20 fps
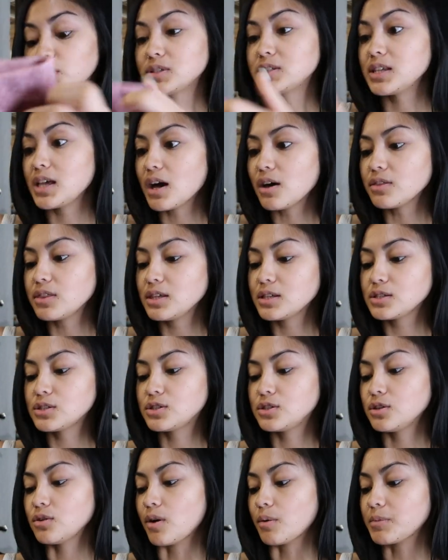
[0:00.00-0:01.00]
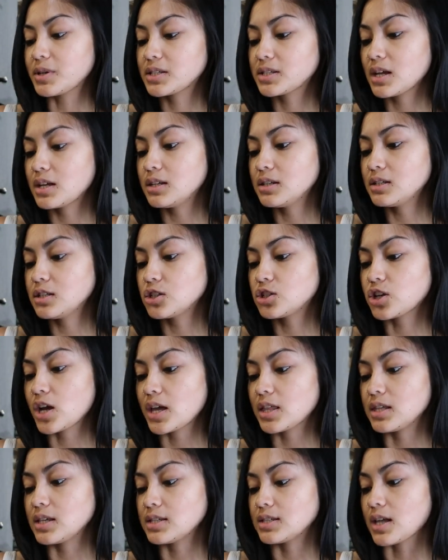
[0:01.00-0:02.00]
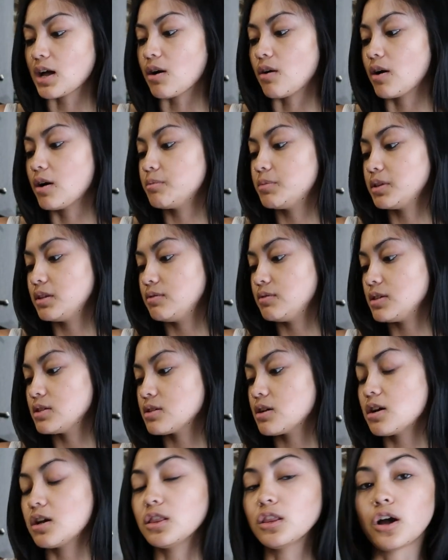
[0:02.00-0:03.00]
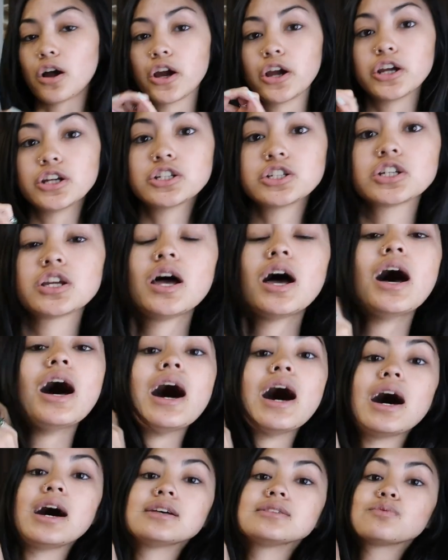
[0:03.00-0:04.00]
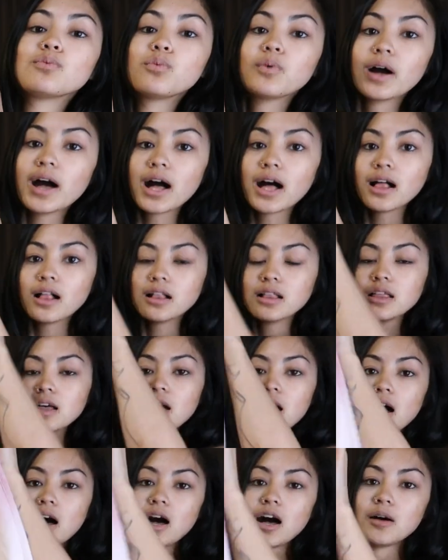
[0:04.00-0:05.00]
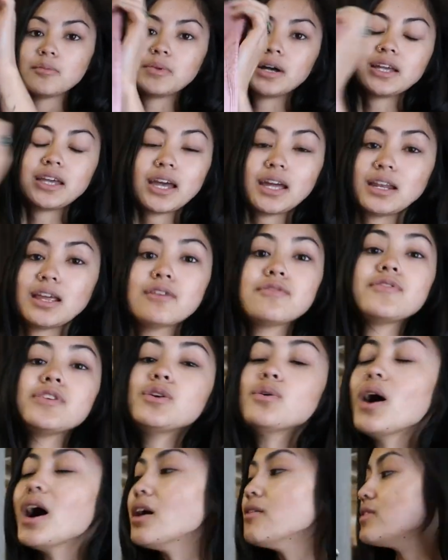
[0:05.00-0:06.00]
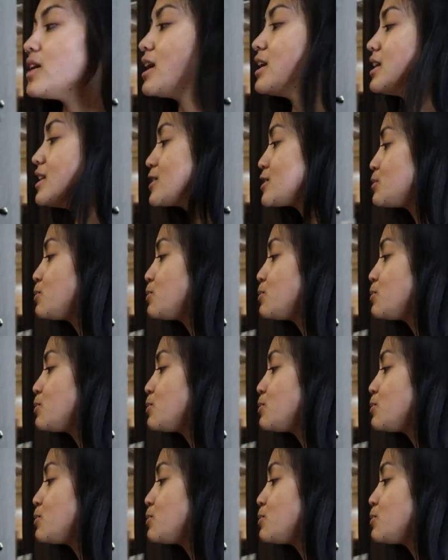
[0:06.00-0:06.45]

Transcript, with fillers: but we'll see how these do. I'm excited to try these out. I believe these are large as well. Um, again, if you have any